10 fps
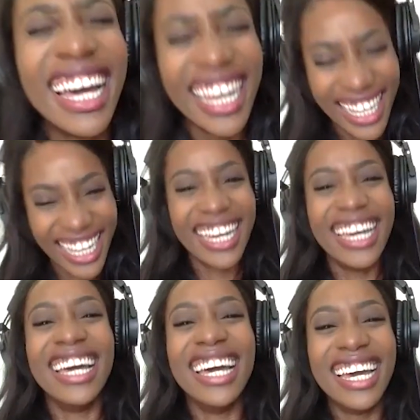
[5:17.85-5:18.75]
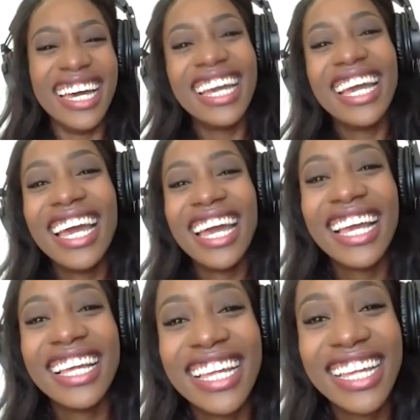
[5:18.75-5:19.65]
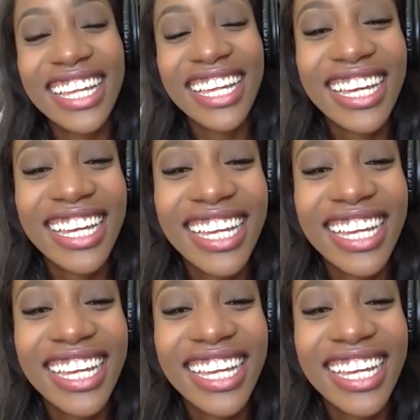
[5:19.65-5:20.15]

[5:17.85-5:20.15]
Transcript: Great. All right, I'm just waiting on